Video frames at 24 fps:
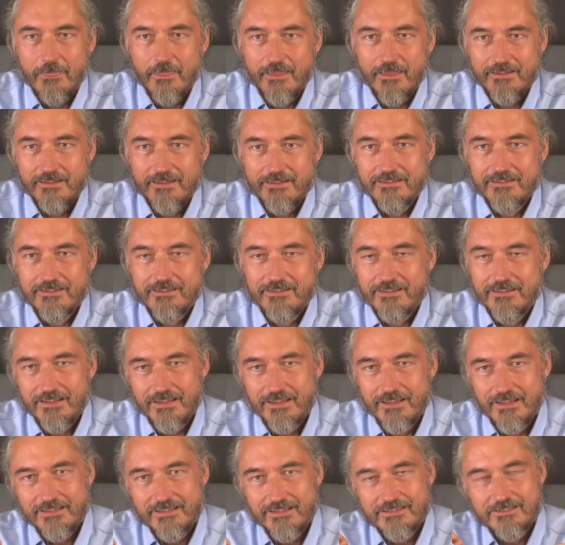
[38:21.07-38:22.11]
And
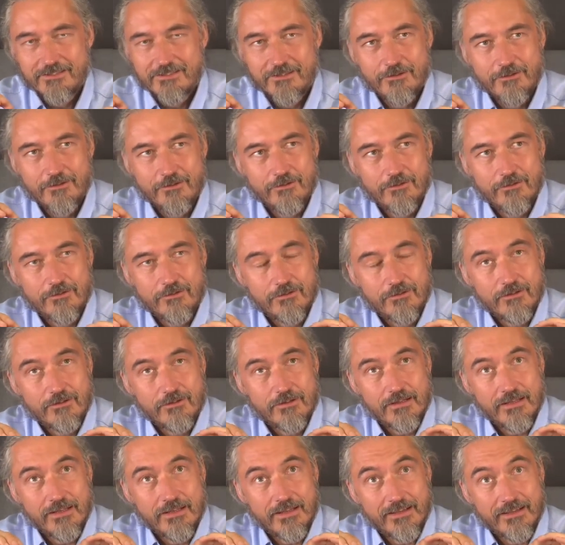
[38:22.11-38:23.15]
so
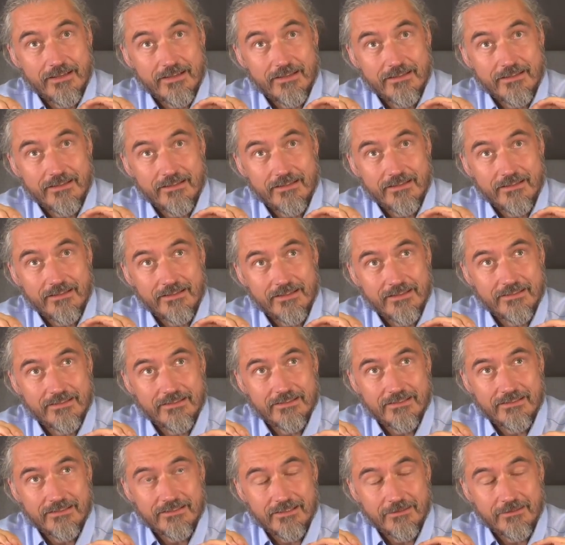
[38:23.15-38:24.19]
like that
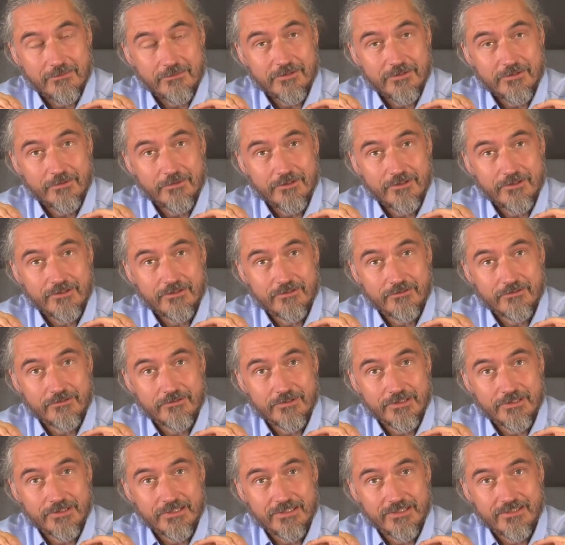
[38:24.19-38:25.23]
some spiritual
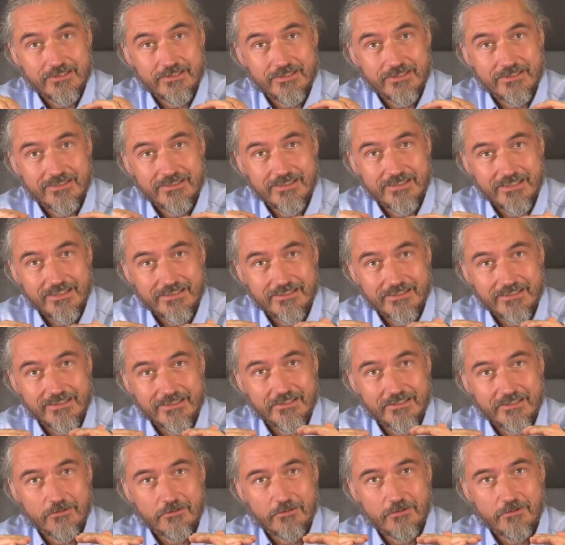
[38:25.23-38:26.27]
traditions
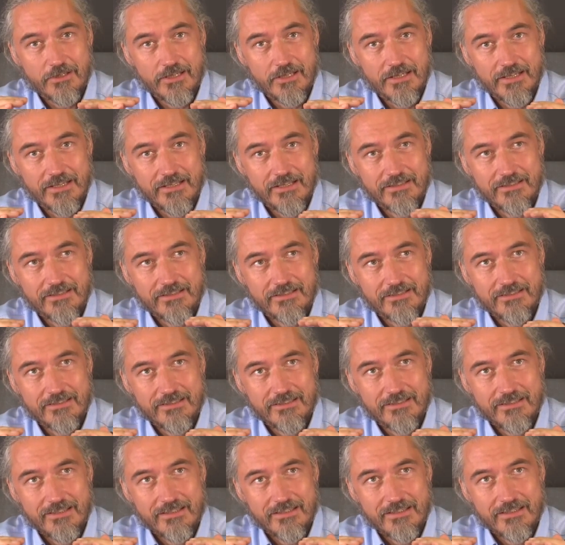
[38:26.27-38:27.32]
actually created,
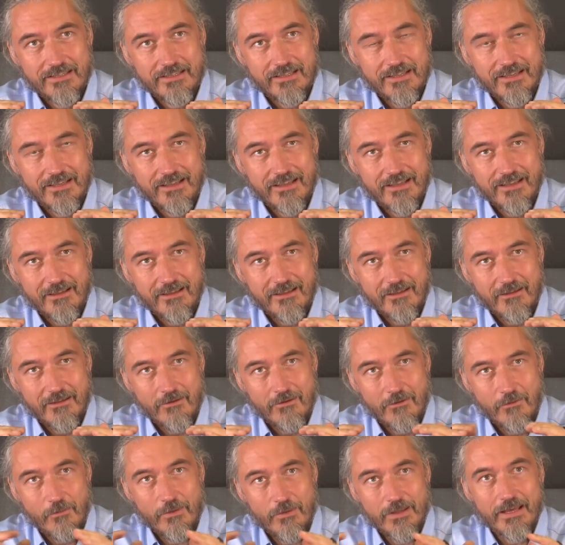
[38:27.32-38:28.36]

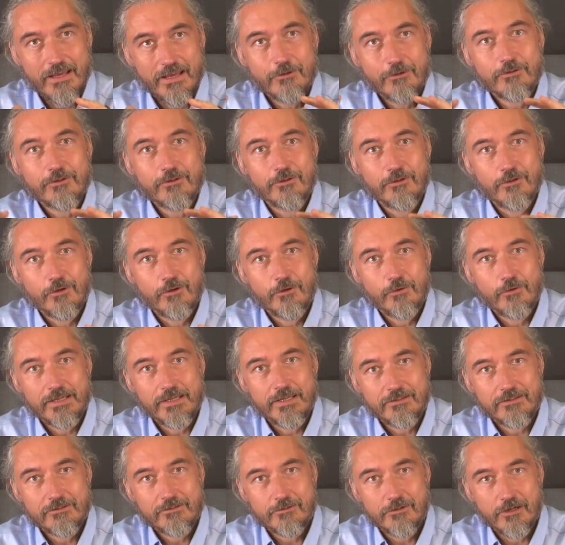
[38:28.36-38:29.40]
without
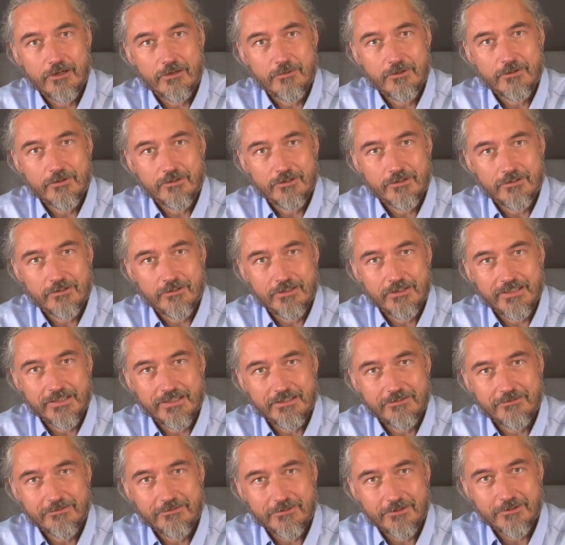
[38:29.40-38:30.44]
knowing trauma or
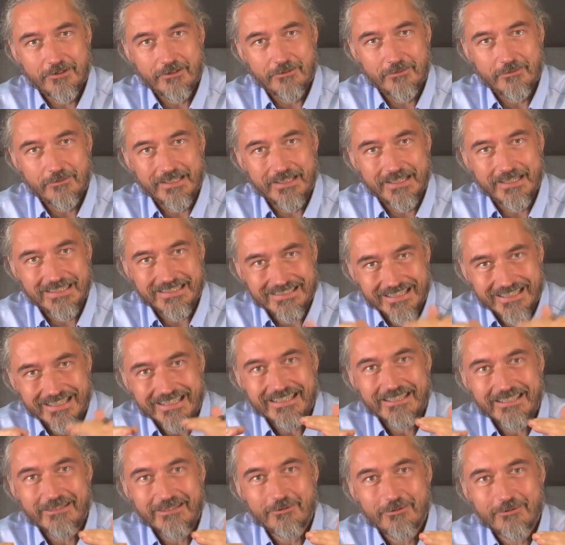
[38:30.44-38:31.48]
collective trauma,
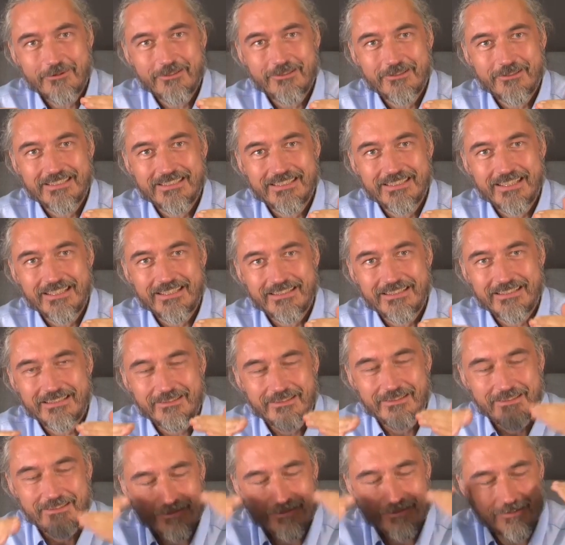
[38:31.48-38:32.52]
exactly what you said.
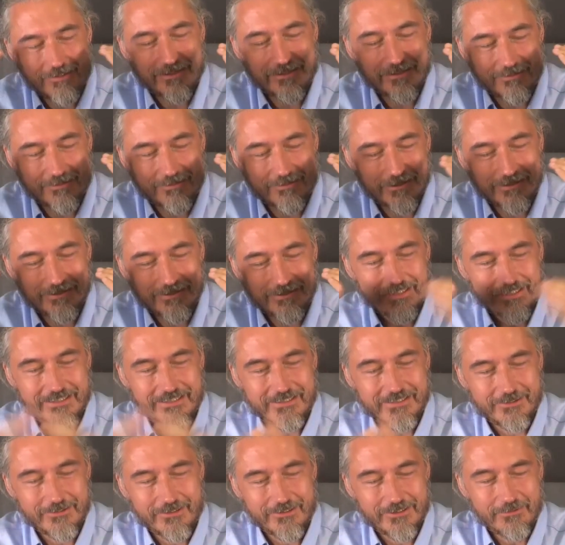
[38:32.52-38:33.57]
So this resonates
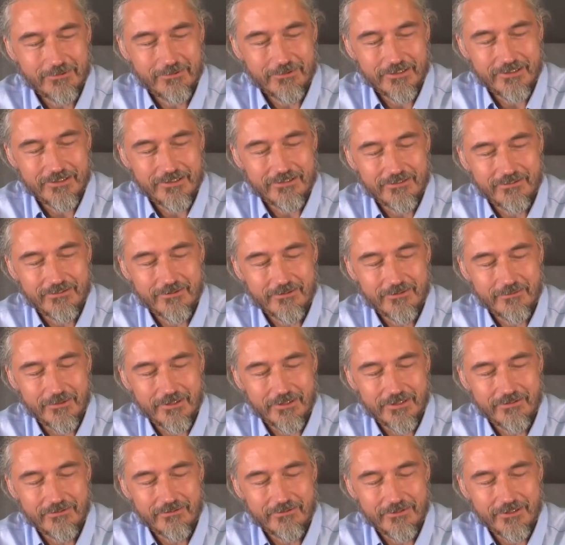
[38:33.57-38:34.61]
so deeply with
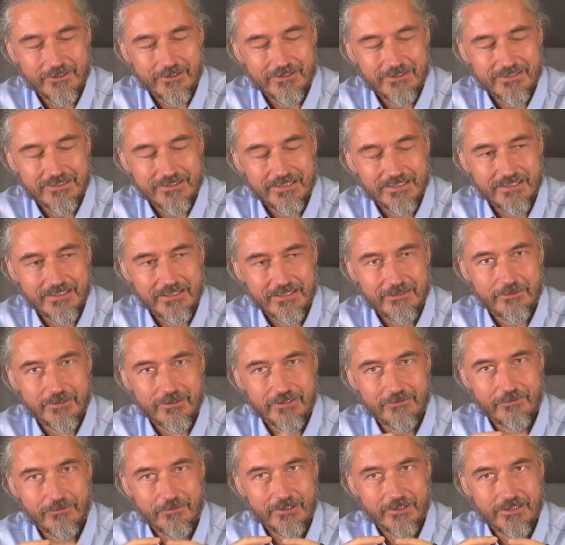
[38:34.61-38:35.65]
me when you said, yeah,
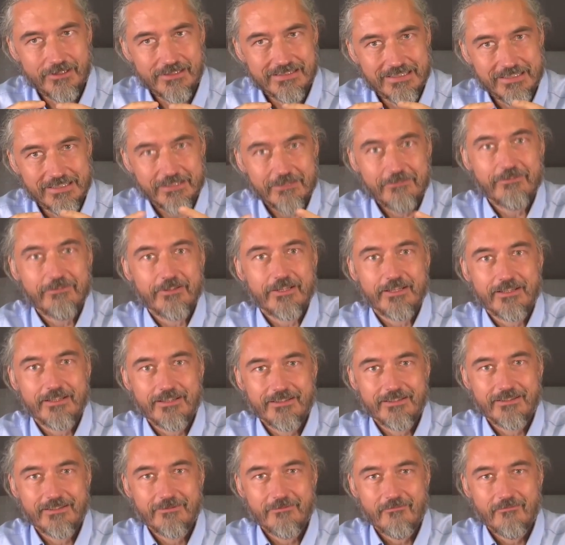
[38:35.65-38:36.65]
but where is living?